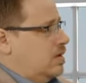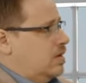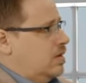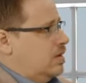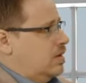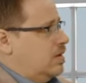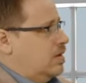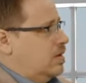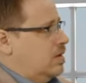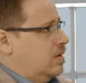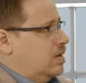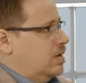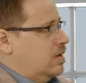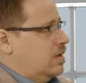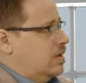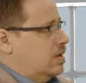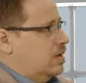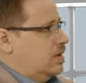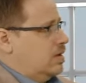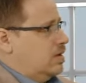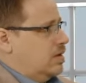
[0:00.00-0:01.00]

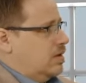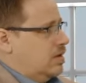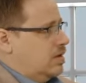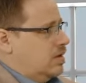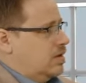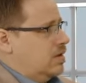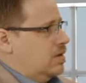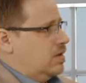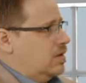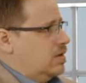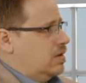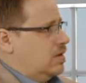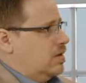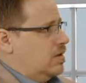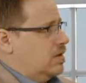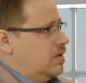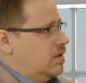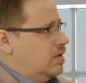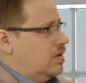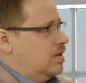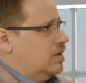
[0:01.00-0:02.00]

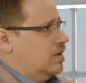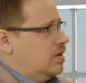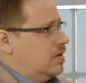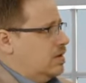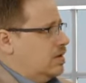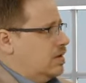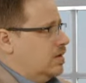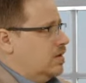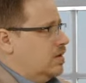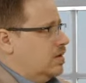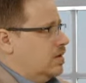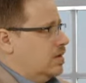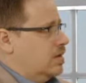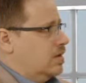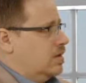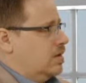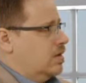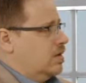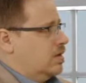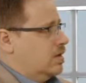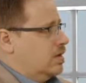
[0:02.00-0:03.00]

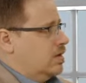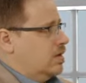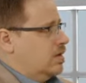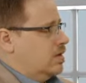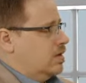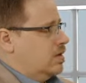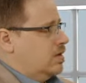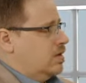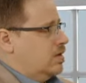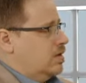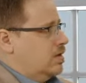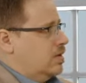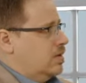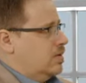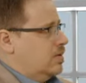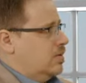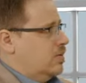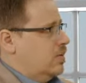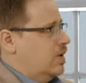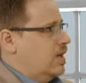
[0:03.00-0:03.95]
(not speaking)